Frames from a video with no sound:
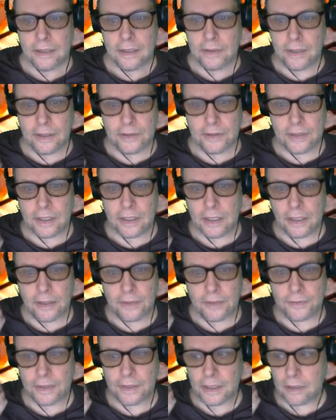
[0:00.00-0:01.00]
There's
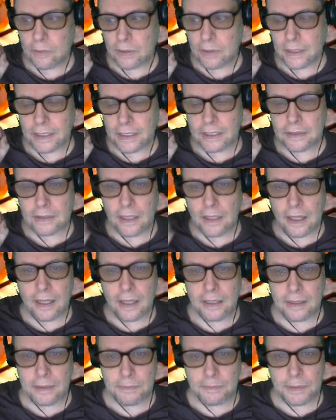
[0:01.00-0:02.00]
another thing I want to get
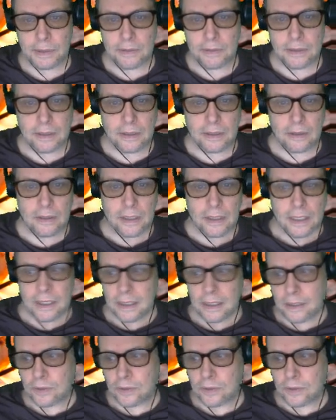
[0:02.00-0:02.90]
talking about, you know, is